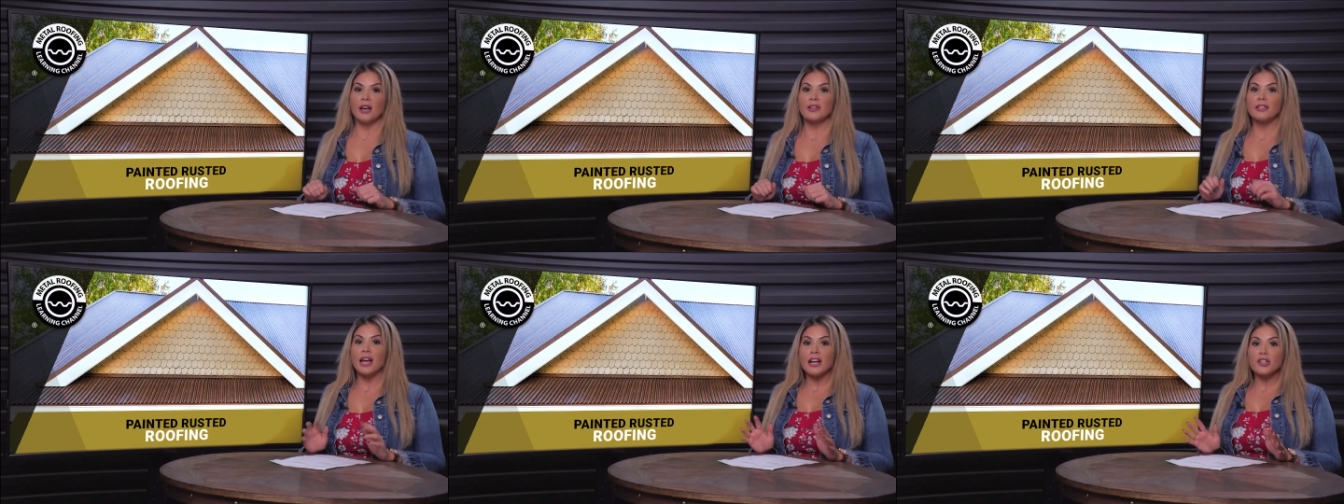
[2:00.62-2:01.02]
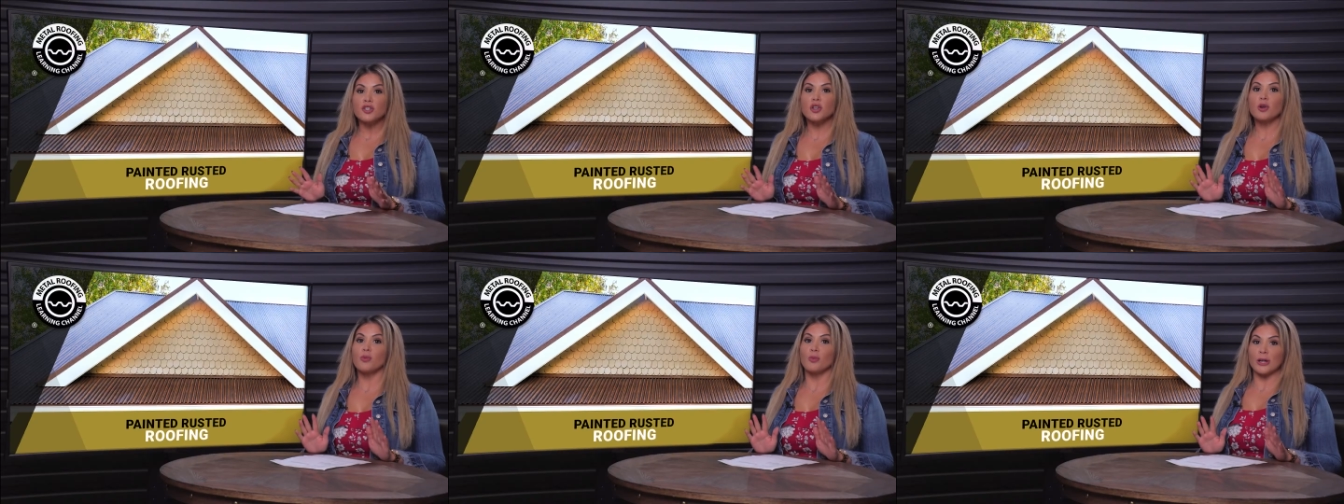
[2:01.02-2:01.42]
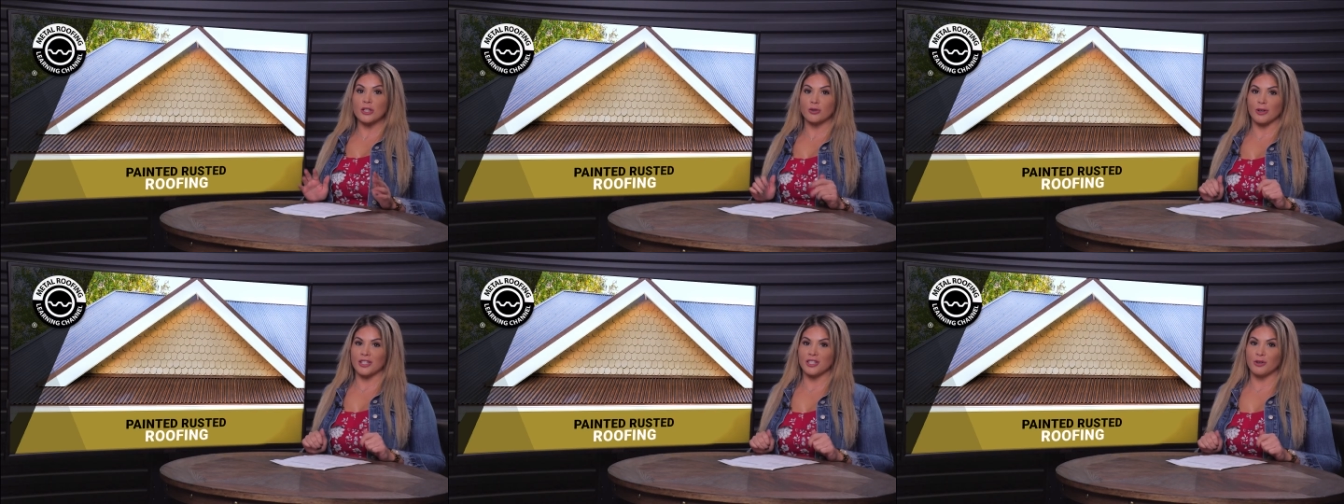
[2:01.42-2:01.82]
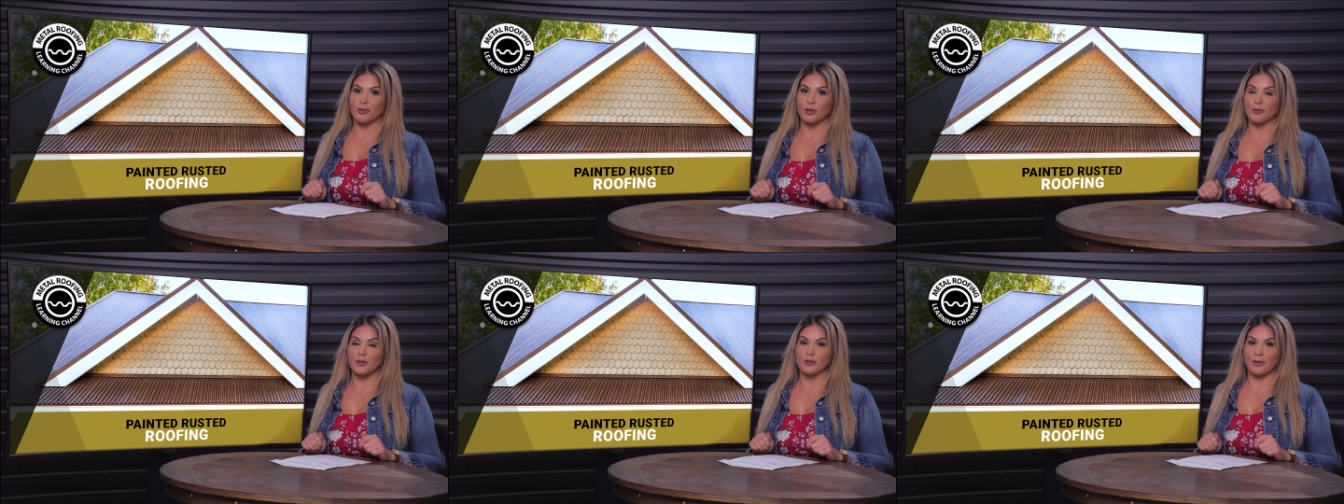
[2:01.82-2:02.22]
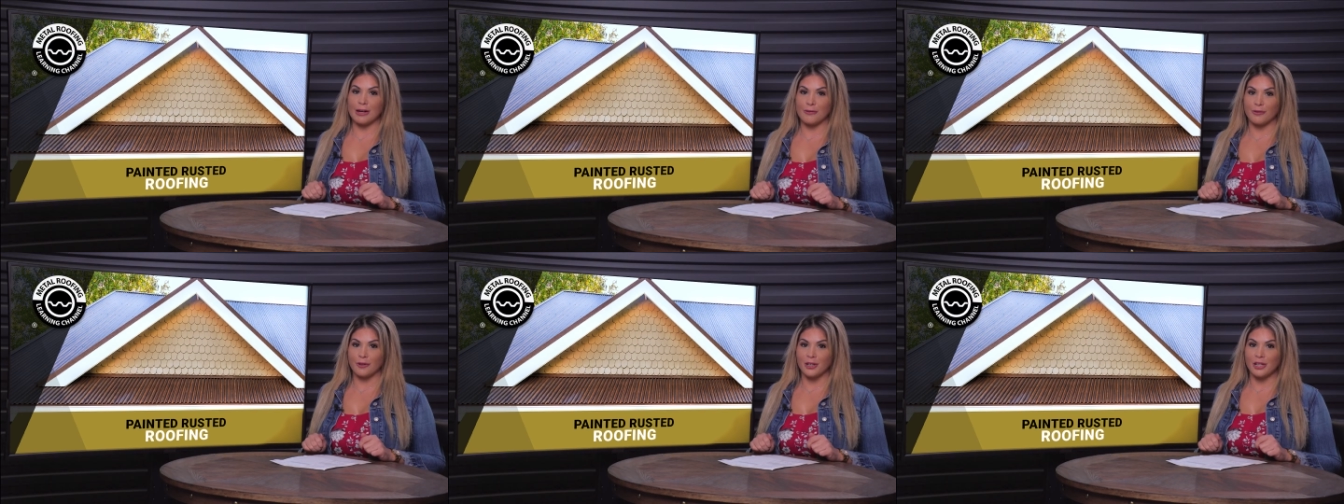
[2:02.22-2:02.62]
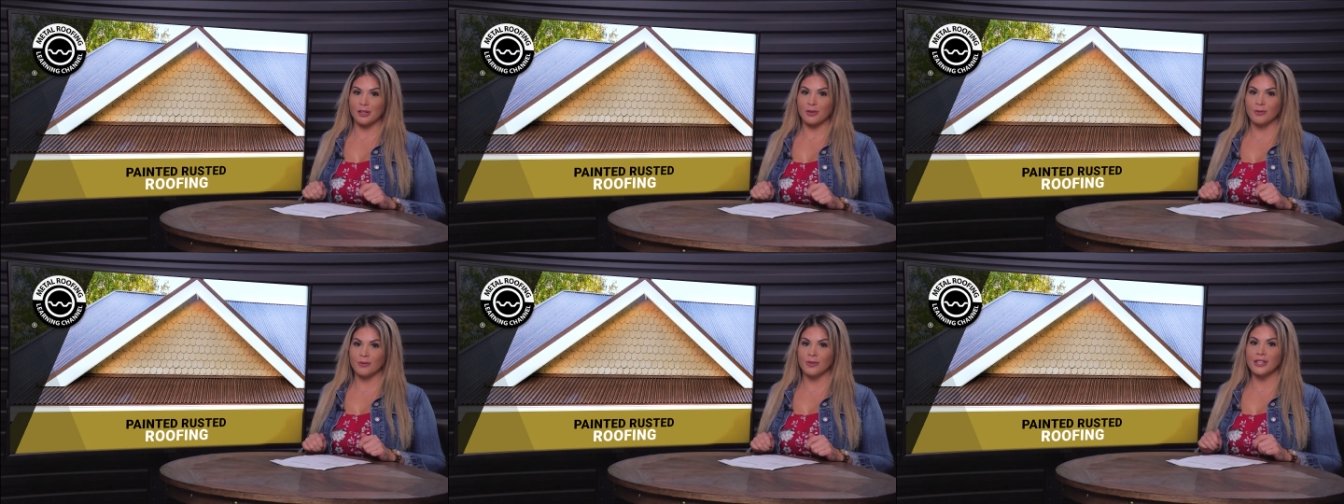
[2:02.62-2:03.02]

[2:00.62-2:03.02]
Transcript: Not sure which rusted roof is right for you?